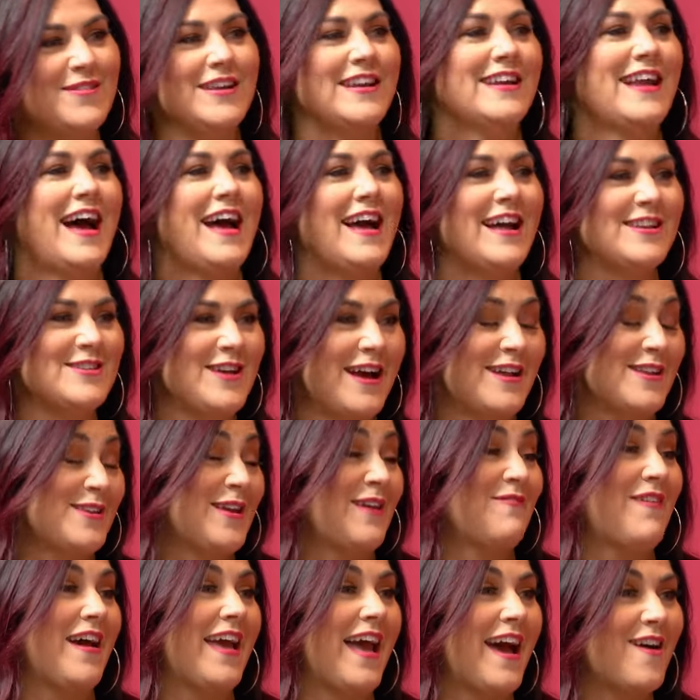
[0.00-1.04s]
mean, I,
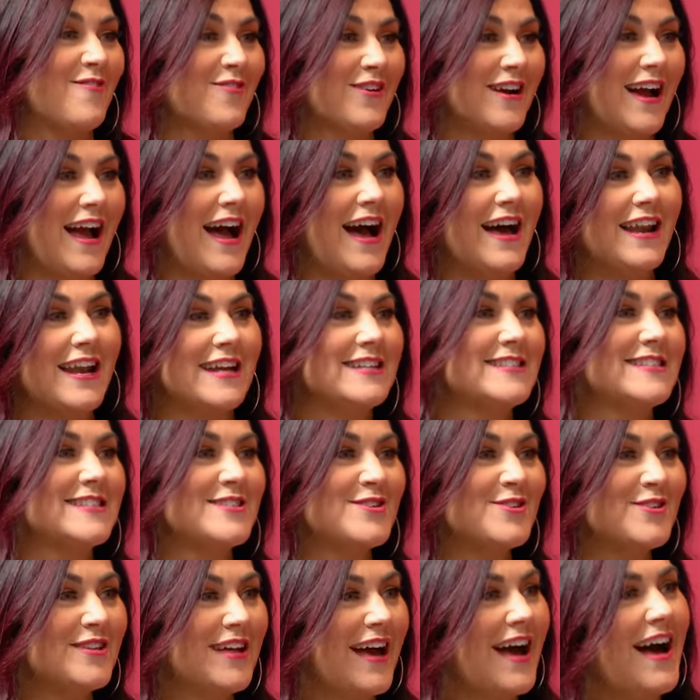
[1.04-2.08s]
have I ever had? I
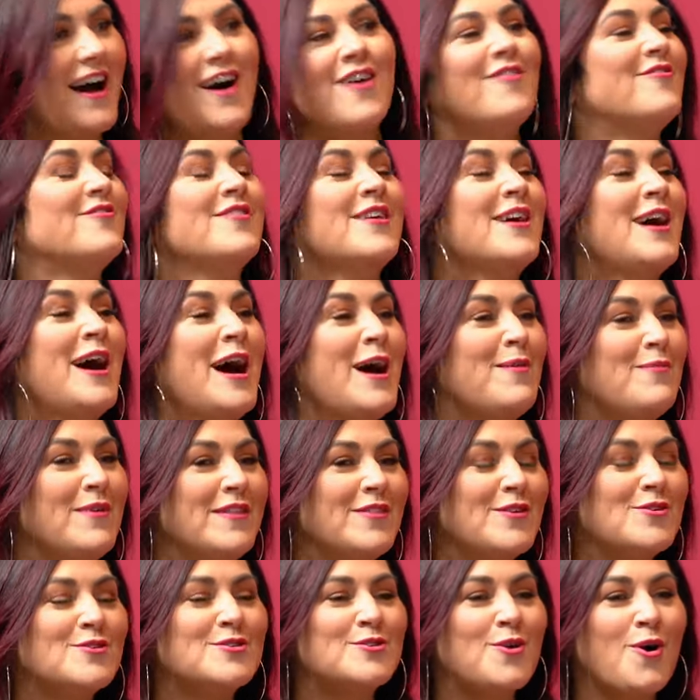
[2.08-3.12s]
still have. I
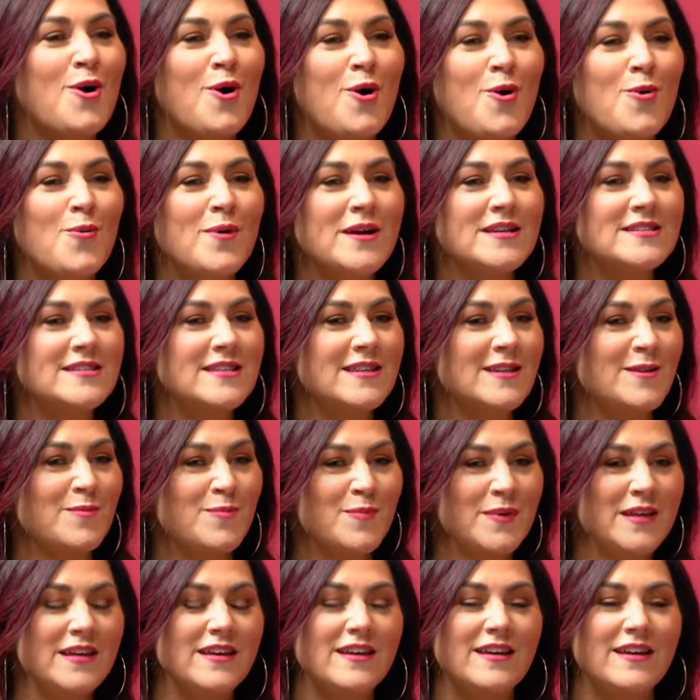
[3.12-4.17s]
mean, there's always going to
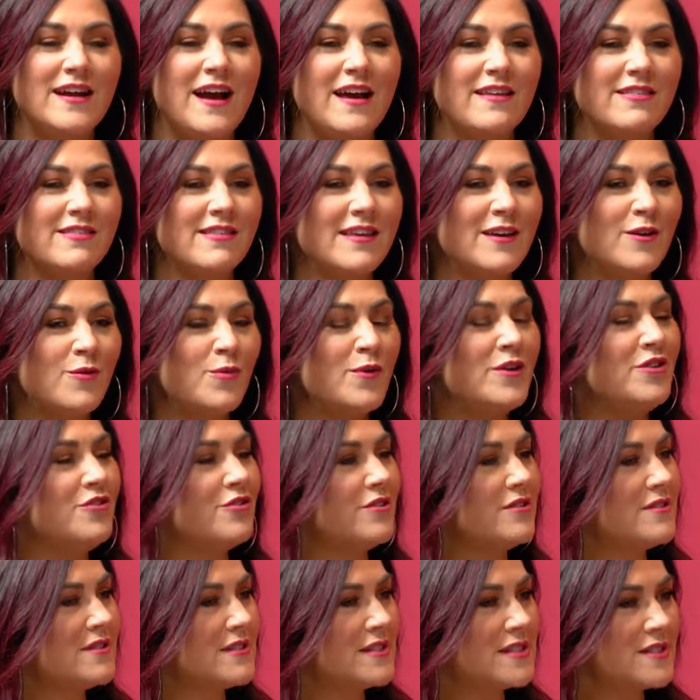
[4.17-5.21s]
be. I think when
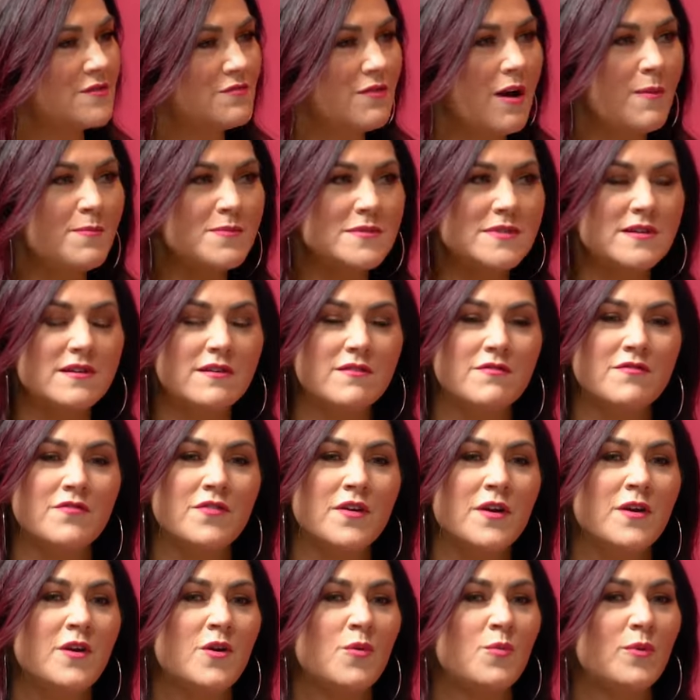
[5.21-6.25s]
you're disruptive,
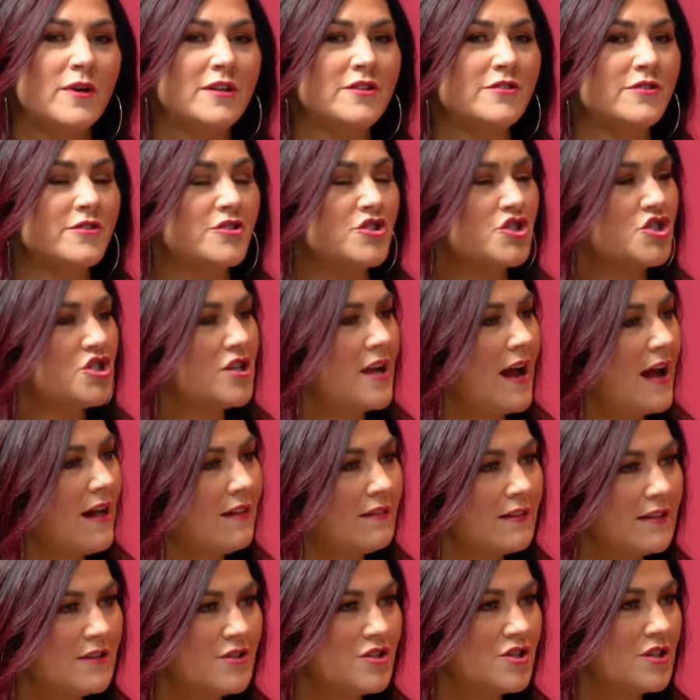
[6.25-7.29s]
when you're
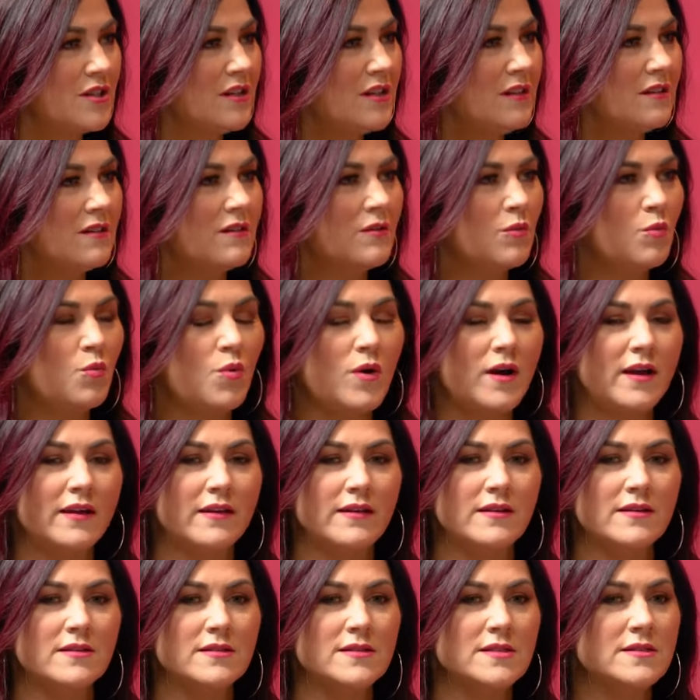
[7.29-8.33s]
challenging
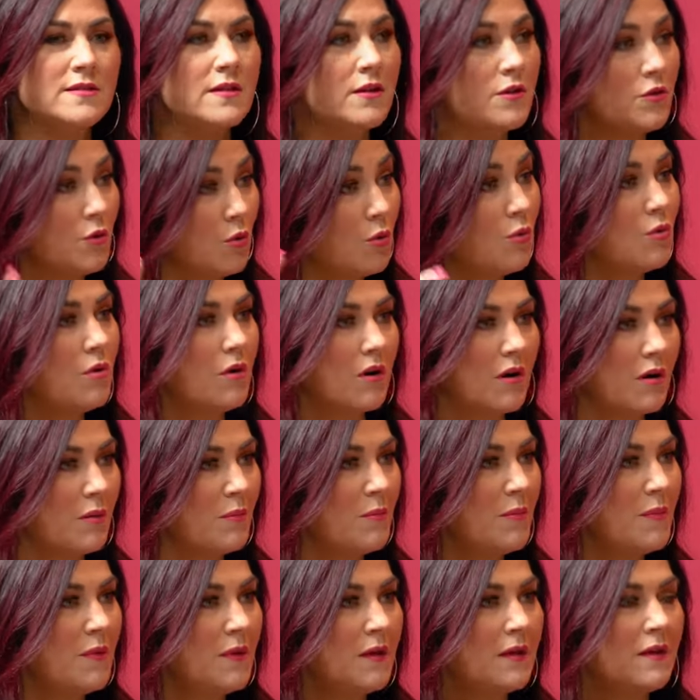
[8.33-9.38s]
what is the
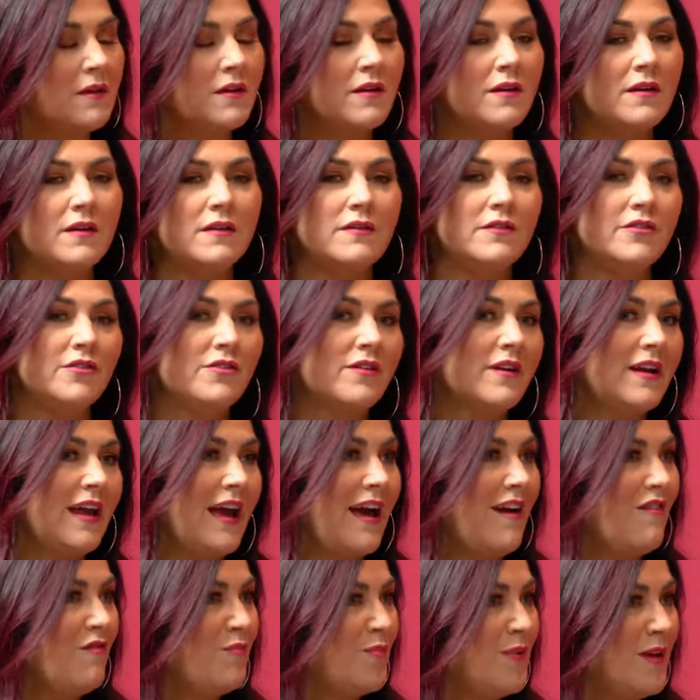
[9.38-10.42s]
norm, mm. you're going to
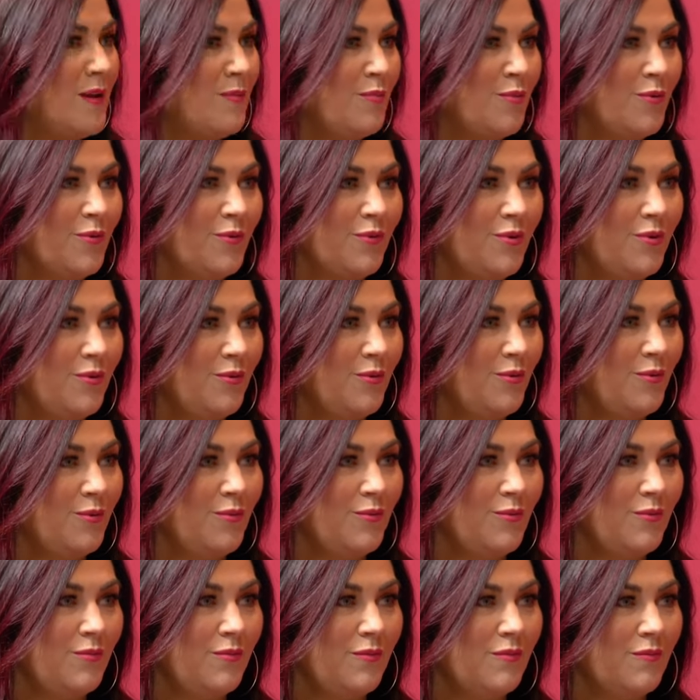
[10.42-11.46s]
have people
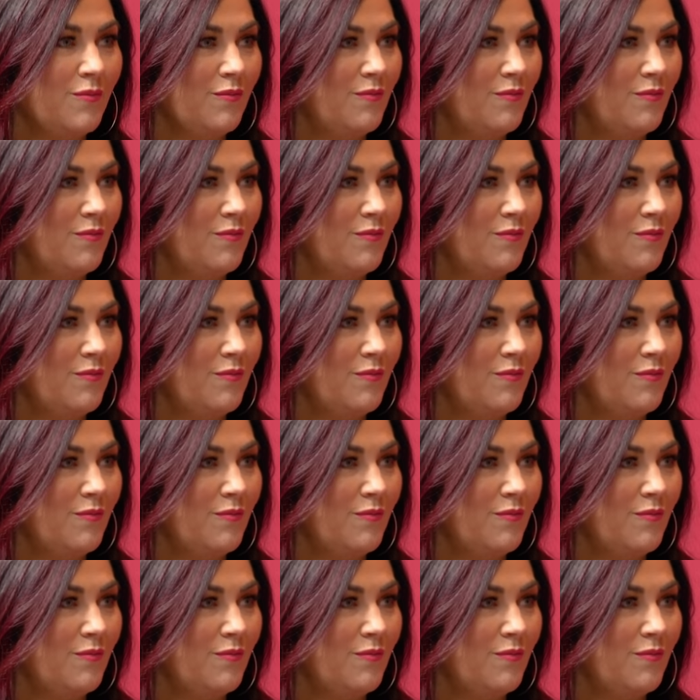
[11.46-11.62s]
who